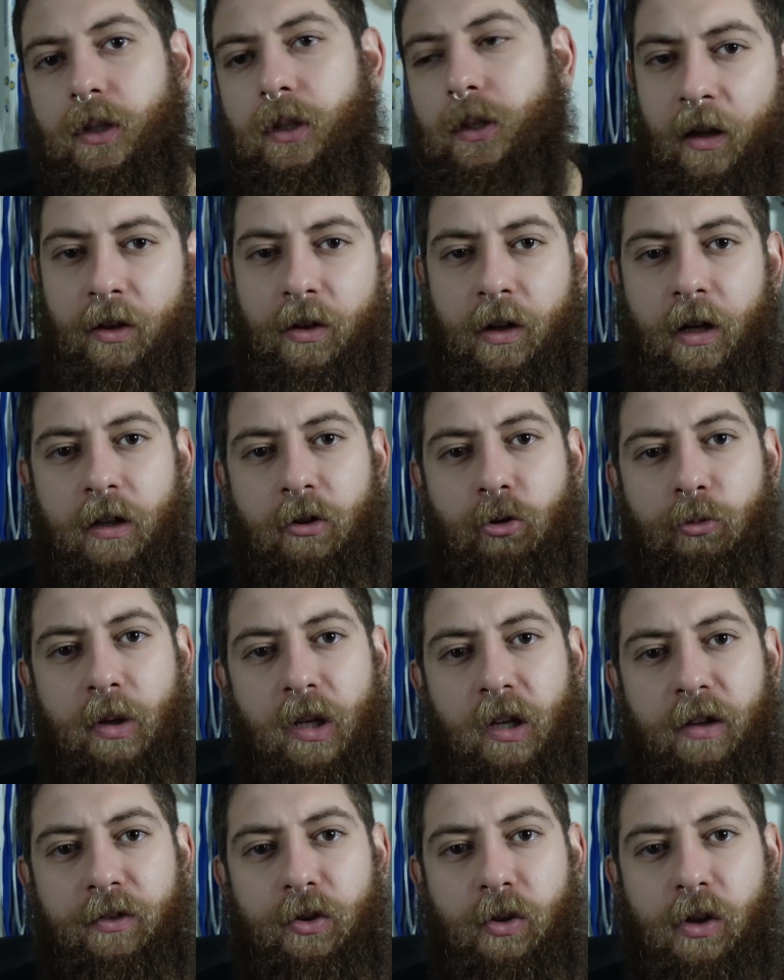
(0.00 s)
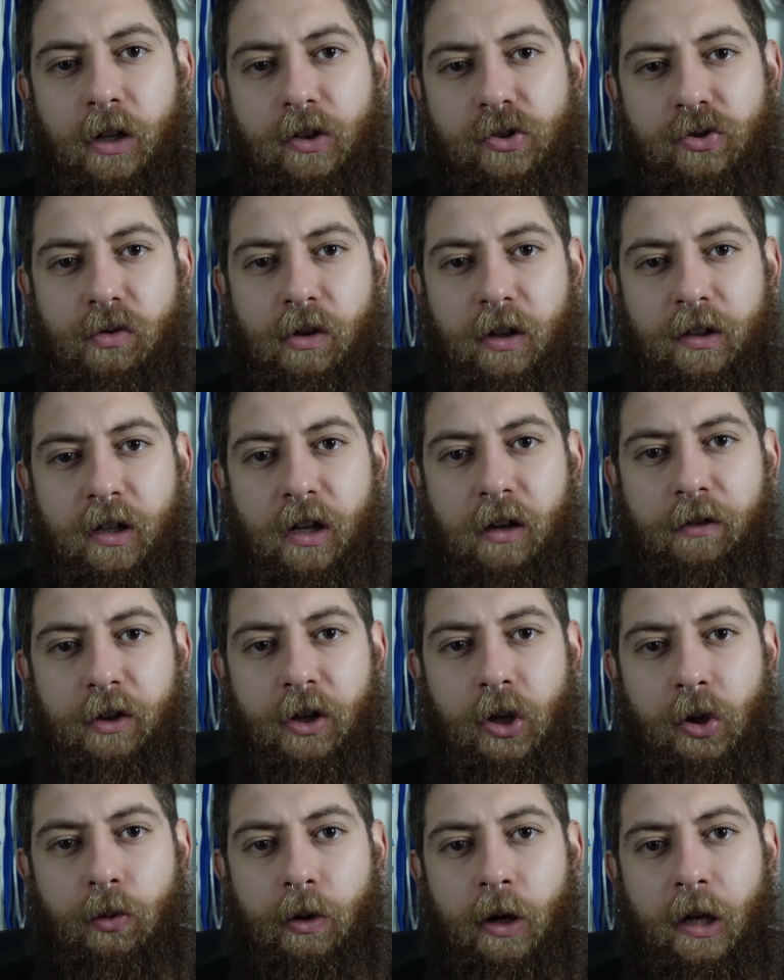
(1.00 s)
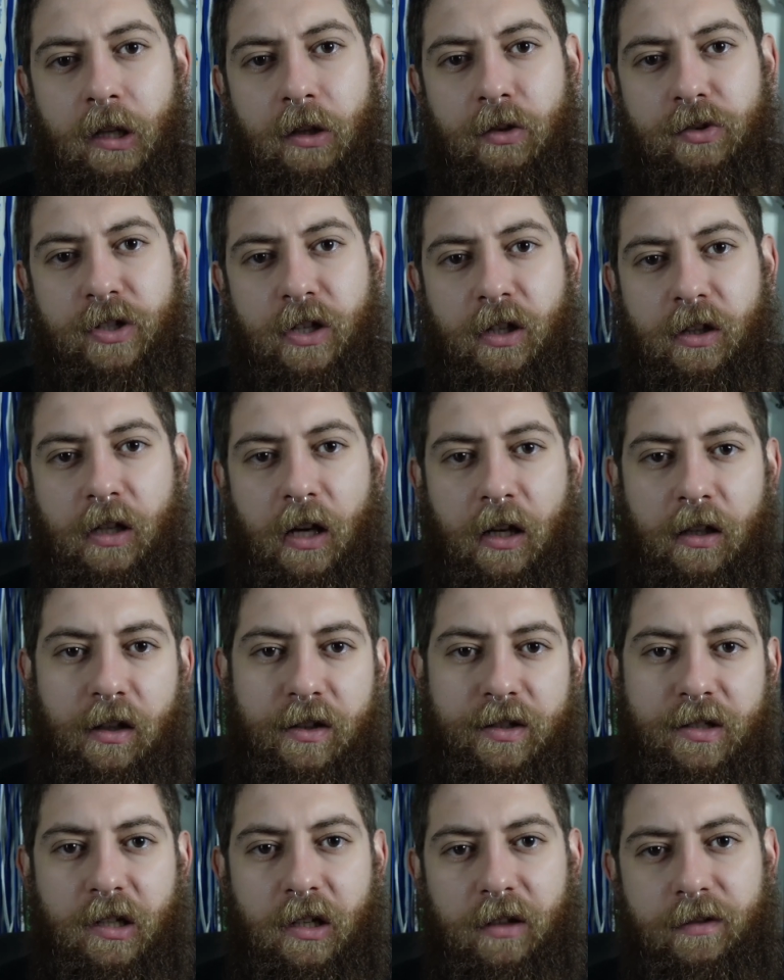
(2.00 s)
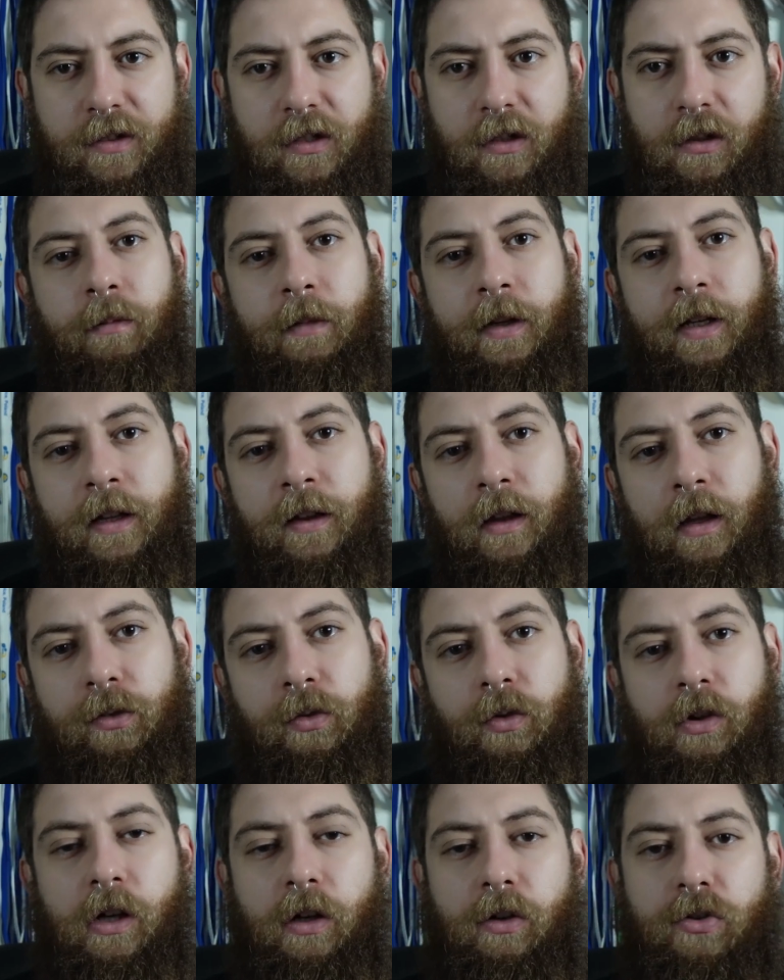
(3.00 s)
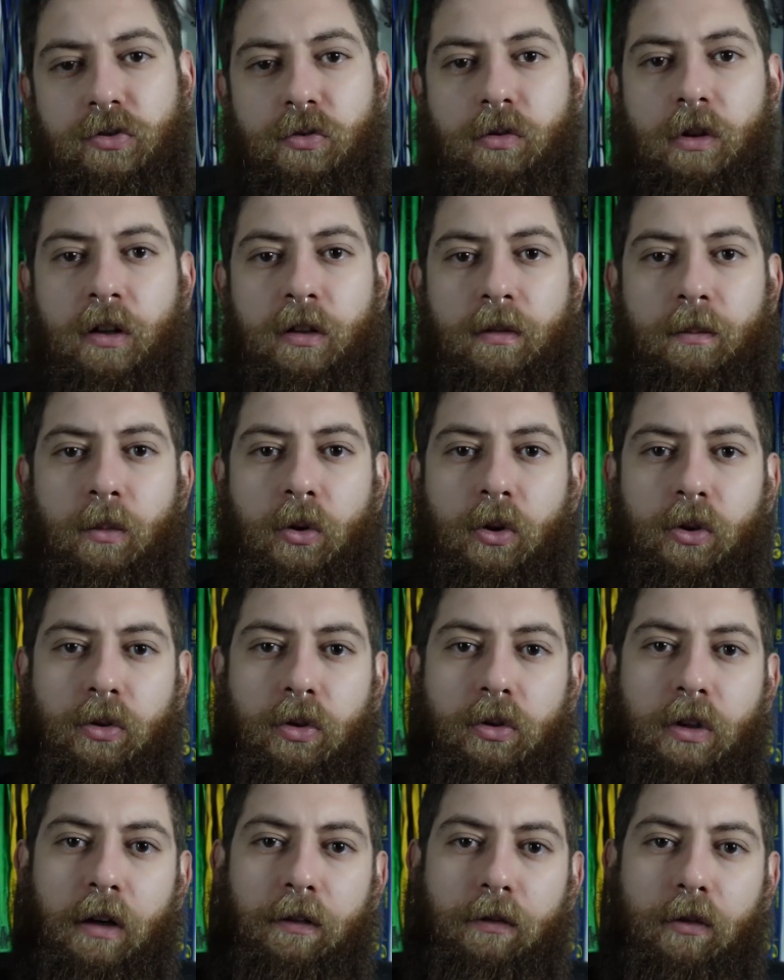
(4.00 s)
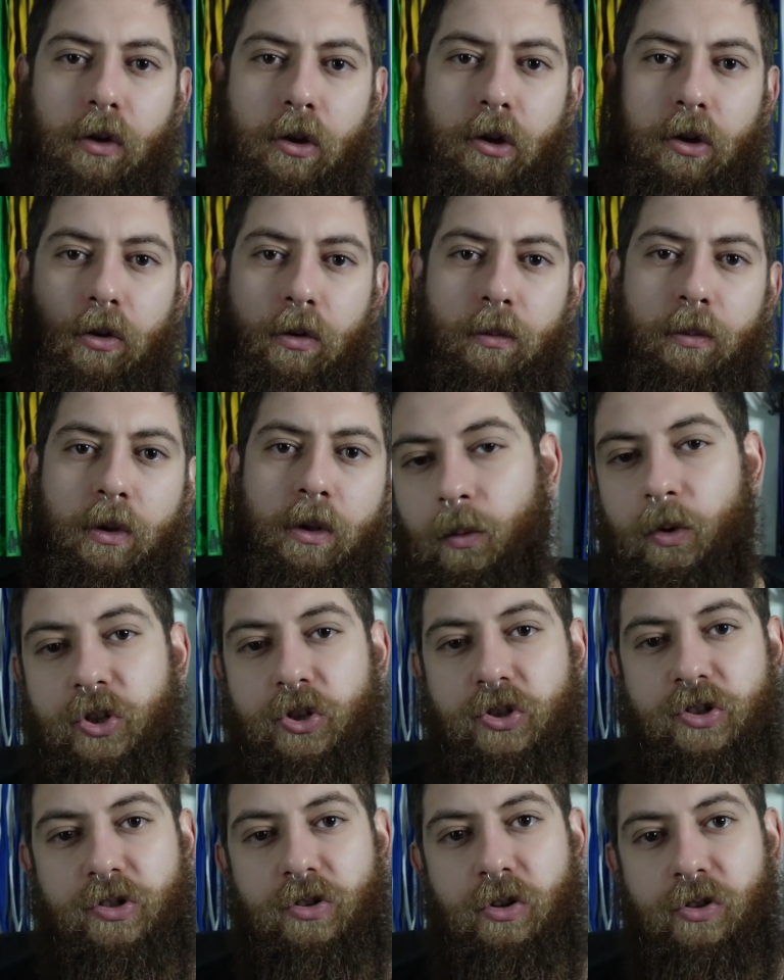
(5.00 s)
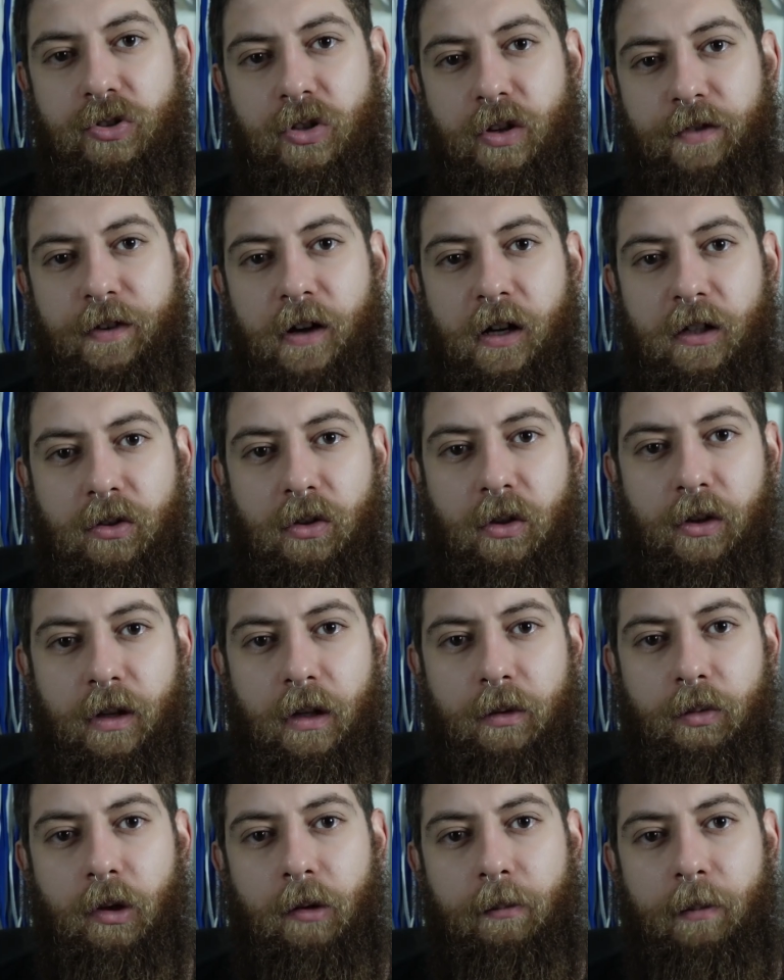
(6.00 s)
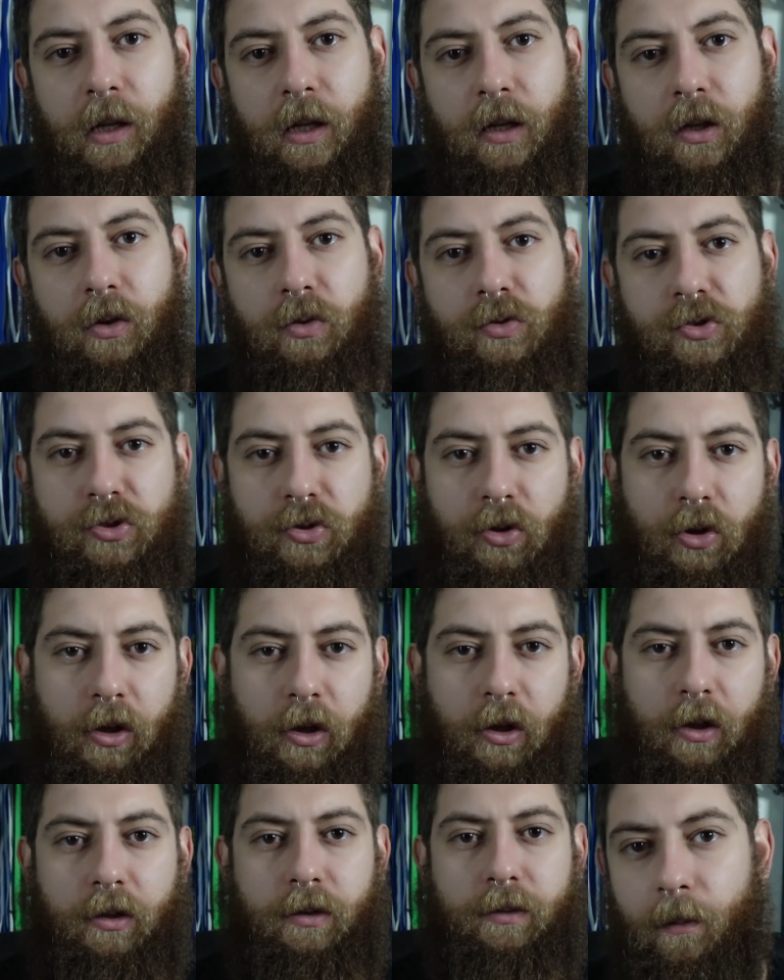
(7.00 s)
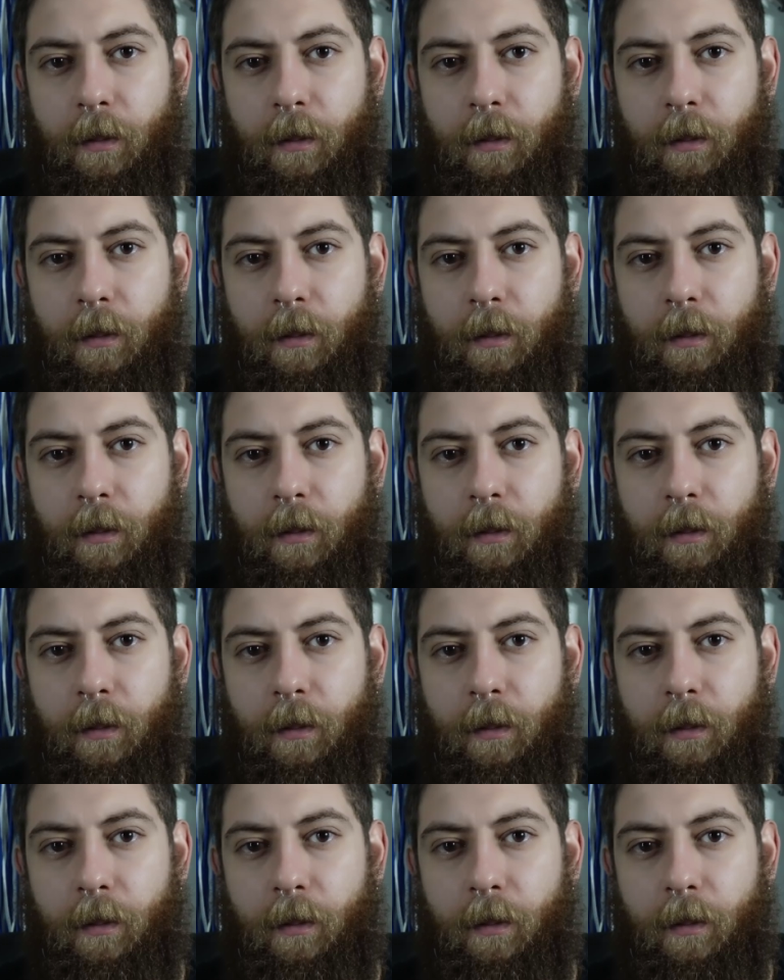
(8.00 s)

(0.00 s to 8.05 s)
And I do believe you can squat heavier while using tighter sleeves, meaning that you can squat more total volume, which is also a factor that will make you stronger.